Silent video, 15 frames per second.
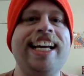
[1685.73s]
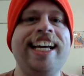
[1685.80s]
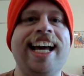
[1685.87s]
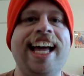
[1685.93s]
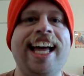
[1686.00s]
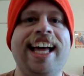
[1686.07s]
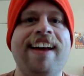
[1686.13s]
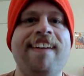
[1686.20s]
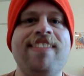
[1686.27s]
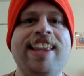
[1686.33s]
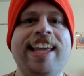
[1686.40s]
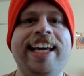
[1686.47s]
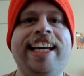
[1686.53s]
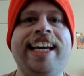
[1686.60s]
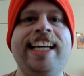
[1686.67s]
they
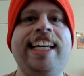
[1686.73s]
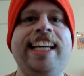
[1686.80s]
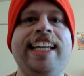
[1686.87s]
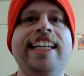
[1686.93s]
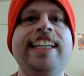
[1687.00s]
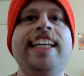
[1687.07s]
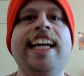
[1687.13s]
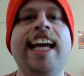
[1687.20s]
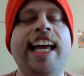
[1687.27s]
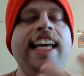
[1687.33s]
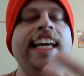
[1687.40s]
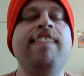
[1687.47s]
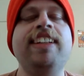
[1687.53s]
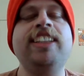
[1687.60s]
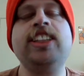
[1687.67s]
he
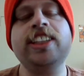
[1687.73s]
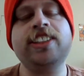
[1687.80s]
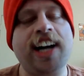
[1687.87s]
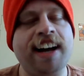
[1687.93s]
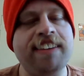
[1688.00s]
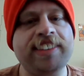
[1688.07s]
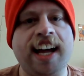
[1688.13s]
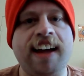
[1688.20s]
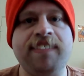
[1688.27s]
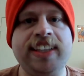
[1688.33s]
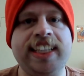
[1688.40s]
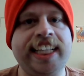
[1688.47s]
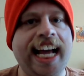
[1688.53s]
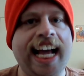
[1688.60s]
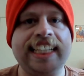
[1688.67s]
eventually drives off, but
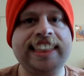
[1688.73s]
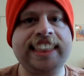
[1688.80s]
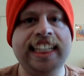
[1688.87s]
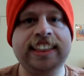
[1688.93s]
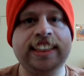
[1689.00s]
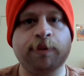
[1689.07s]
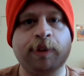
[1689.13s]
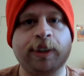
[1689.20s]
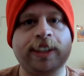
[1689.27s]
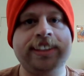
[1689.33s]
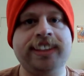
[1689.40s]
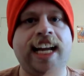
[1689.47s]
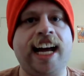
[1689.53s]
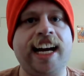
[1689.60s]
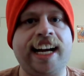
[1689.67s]
the gas station
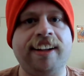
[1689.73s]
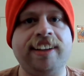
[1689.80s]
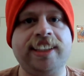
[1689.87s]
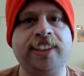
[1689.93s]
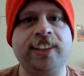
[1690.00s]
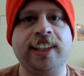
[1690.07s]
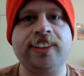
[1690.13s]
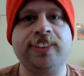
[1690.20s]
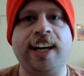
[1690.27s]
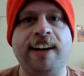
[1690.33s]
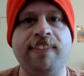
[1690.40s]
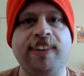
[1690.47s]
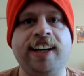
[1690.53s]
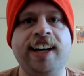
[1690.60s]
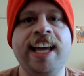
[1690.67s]
workers knock out the truck
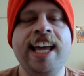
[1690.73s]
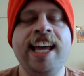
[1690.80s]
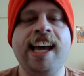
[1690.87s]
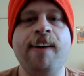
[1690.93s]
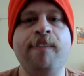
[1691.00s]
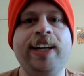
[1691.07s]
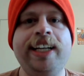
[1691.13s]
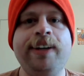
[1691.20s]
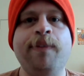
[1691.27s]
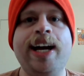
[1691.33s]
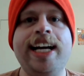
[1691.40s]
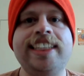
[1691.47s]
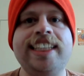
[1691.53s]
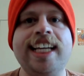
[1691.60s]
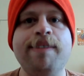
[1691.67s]
driver. And when he
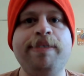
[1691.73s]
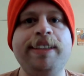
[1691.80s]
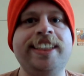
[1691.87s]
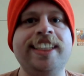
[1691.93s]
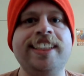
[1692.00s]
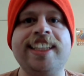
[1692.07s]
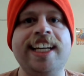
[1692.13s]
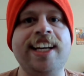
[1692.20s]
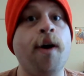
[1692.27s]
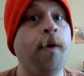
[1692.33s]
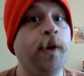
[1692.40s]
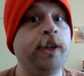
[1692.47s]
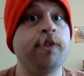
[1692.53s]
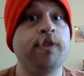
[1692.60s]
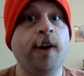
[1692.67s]
wakes up, he's just like, "Oh,
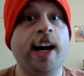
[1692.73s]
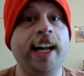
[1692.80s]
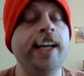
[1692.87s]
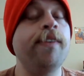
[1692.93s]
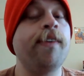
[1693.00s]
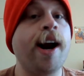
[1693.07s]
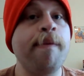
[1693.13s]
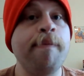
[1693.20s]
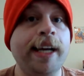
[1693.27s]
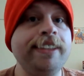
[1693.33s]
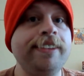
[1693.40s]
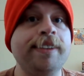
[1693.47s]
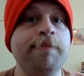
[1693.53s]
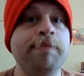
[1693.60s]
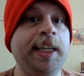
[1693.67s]
you want to
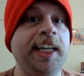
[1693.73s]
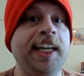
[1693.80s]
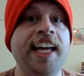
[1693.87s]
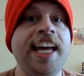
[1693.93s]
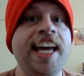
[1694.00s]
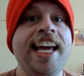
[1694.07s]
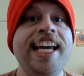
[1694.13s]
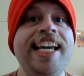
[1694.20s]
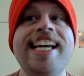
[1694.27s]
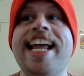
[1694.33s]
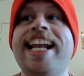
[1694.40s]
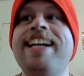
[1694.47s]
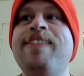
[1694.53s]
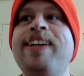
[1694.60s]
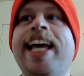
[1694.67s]
mess with me?"
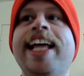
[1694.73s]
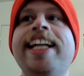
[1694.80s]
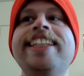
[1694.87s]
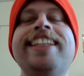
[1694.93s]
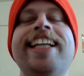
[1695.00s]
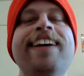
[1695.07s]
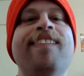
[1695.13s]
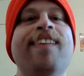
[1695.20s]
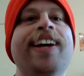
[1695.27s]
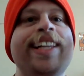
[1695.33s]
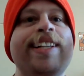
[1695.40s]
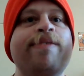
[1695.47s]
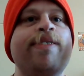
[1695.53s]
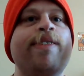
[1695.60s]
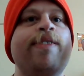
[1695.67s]
And begins like one of
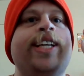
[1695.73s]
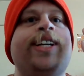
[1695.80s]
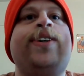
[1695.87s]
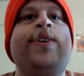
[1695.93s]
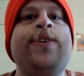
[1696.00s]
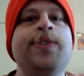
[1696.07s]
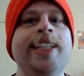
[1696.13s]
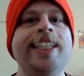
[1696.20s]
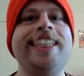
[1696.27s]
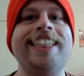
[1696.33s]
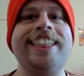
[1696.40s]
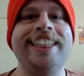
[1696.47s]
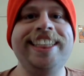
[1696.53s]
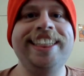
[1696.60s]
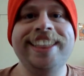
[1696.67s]
the coolest
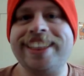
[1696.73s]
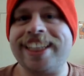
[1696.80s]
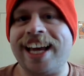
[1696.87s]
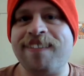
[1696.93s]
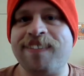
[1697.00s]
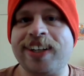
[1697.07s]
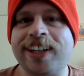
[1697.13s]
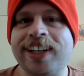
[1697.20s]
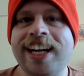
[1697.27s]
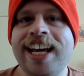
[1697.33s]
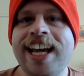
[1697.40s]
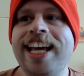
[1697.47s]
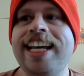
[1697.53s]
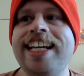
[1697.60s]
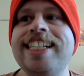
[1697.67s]
scenes ever.
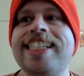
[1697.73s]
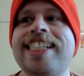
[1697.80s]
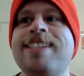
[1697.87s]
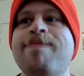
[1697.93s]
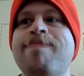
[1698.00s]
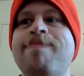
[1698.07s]
He just